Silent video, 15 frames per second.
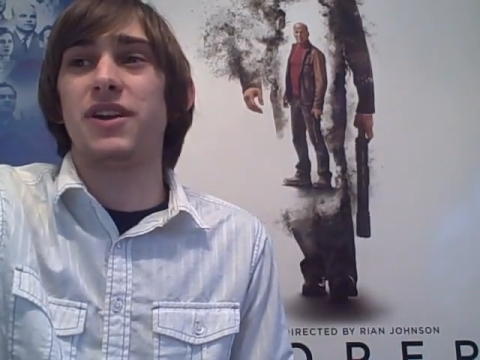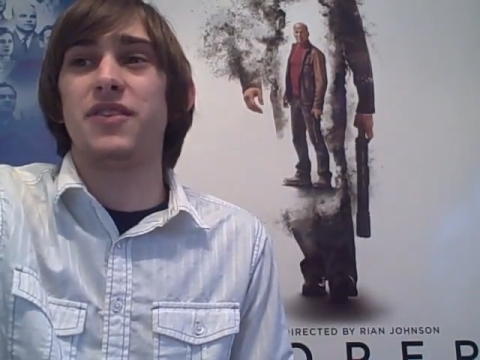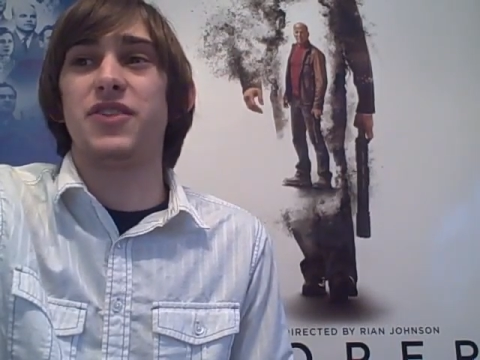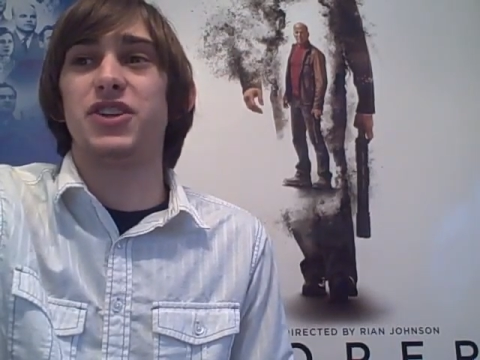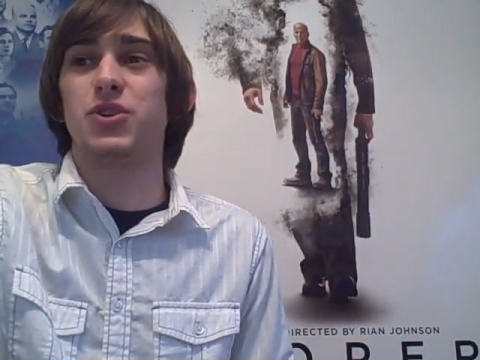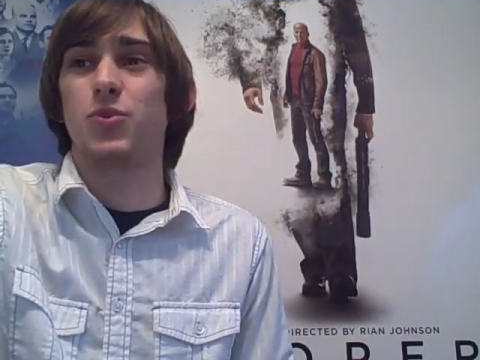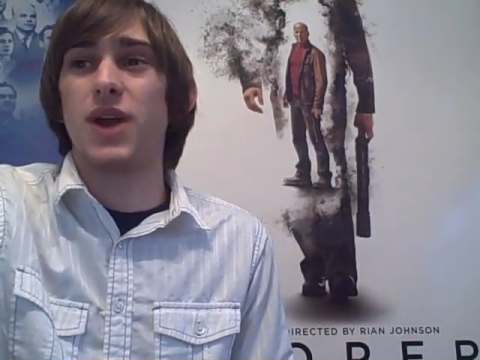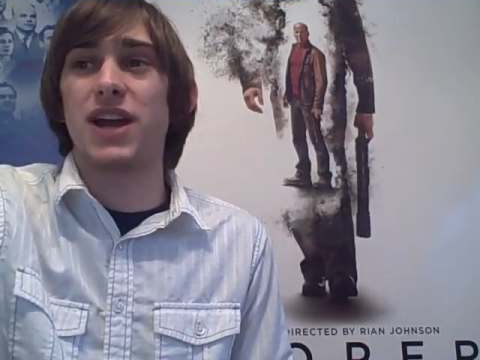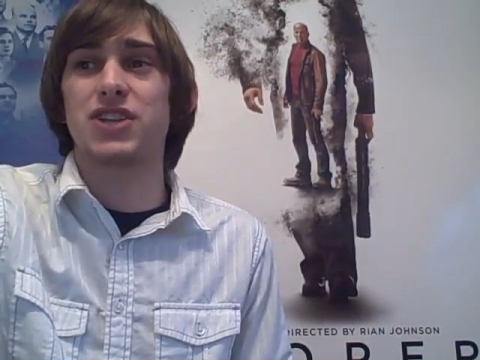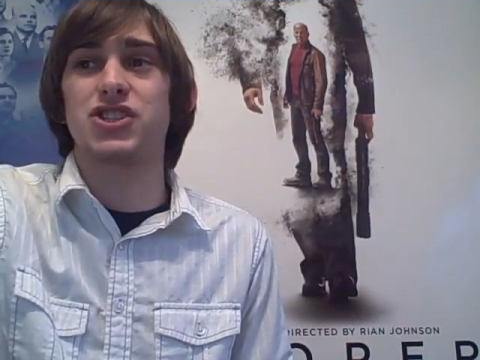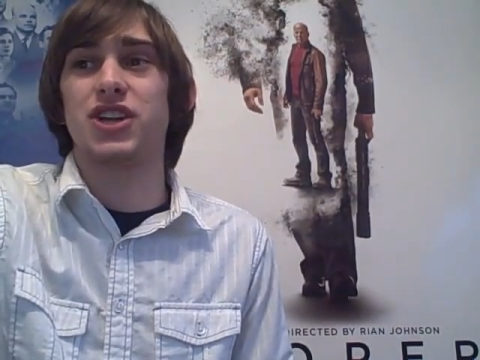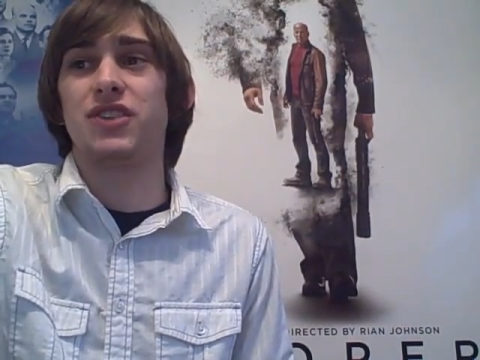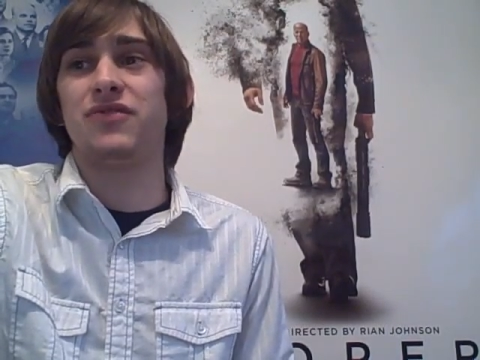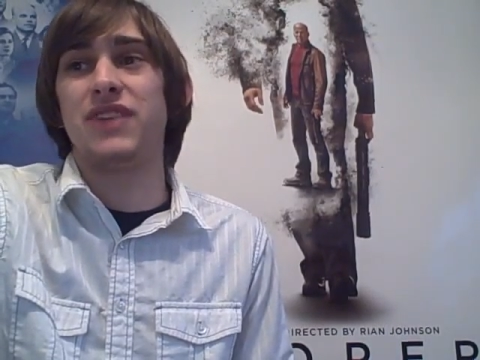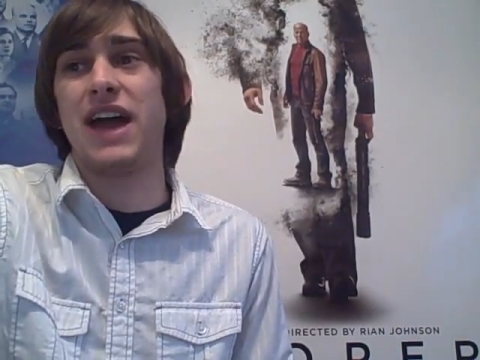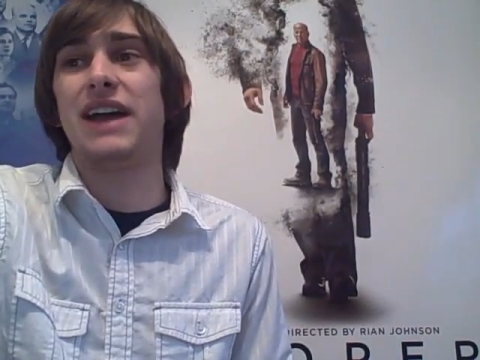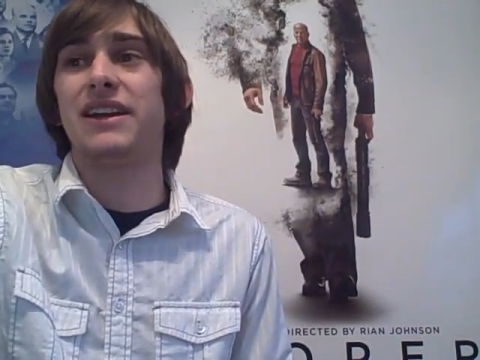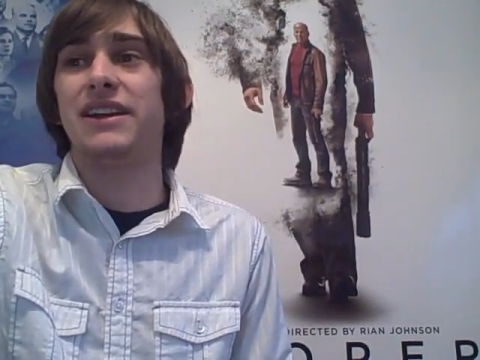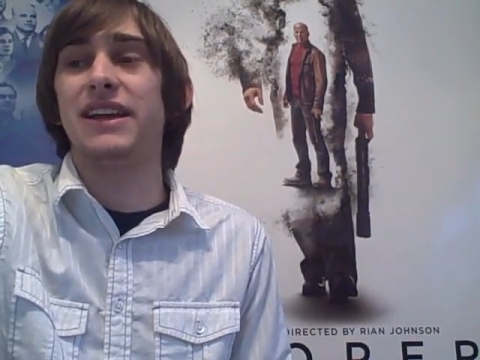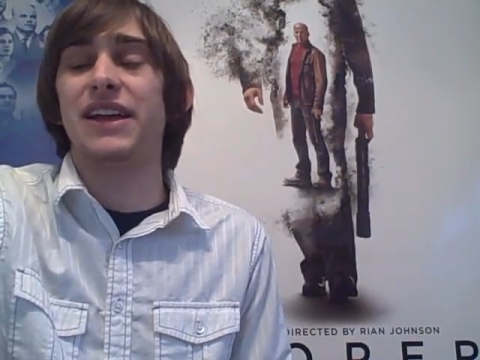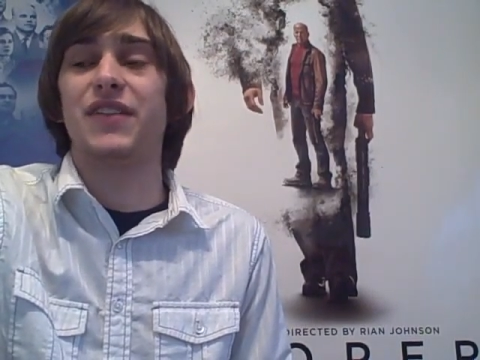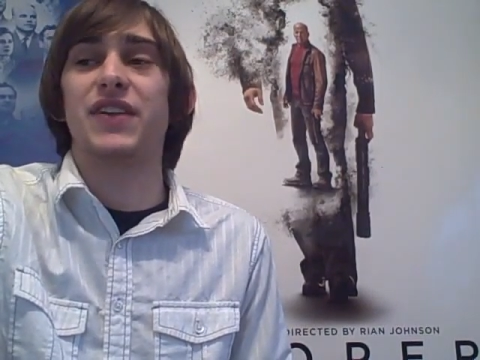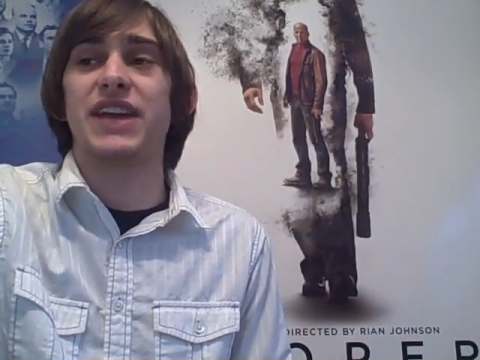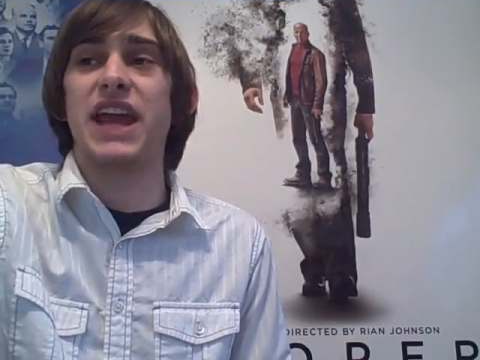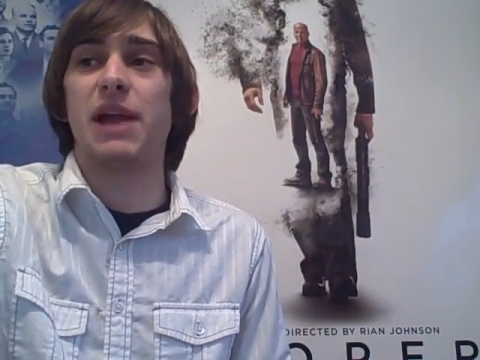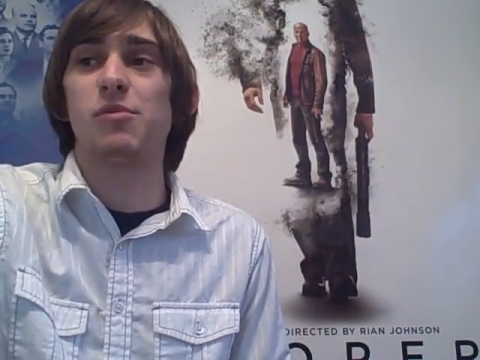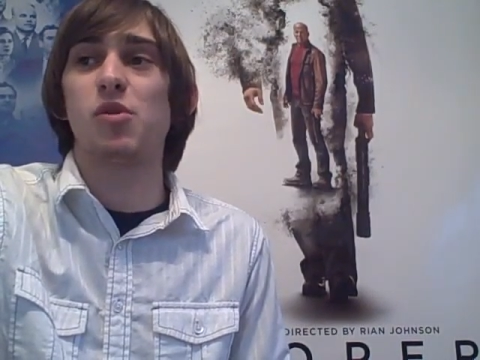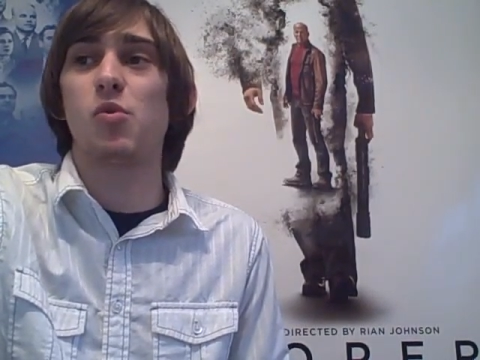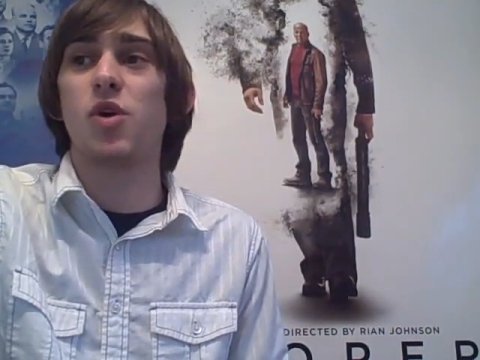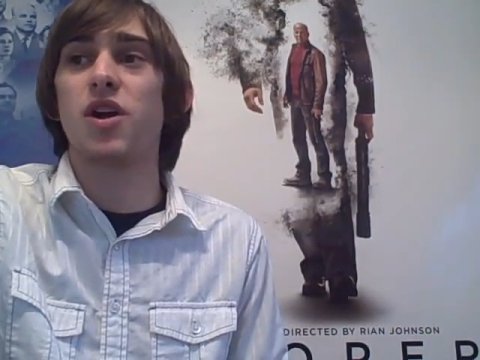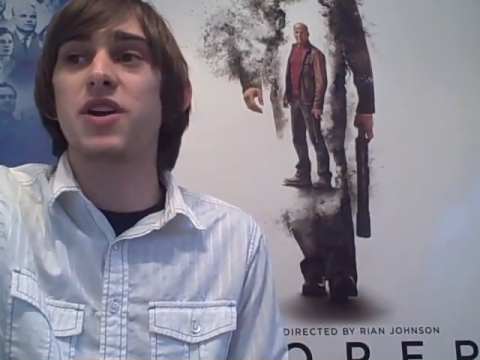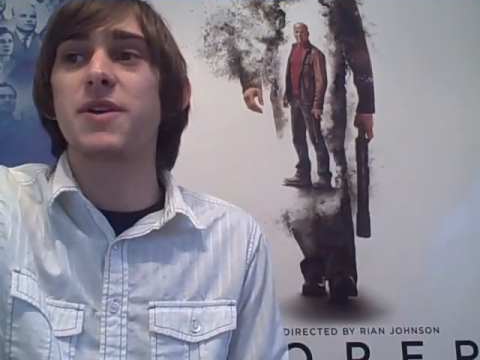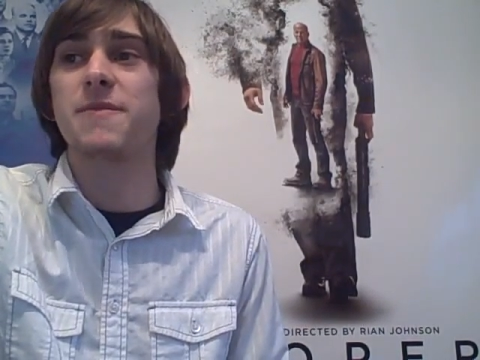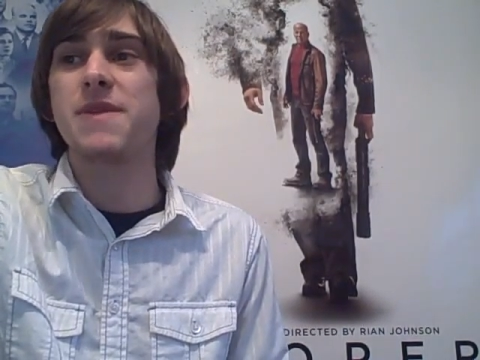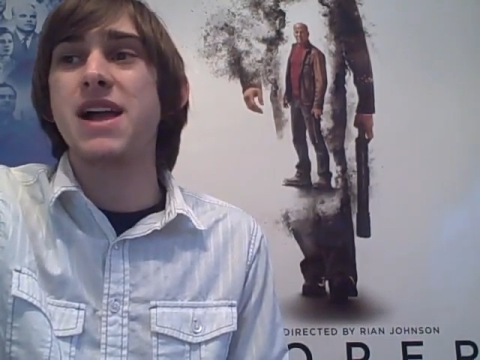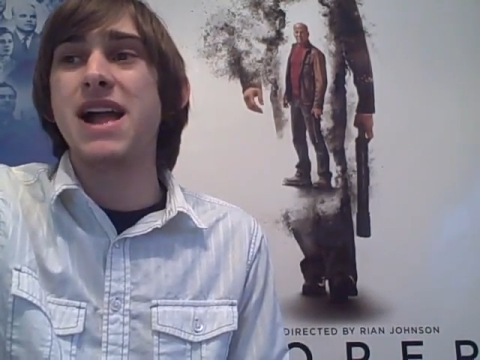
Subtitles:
in the direction, the editing, and the camera work.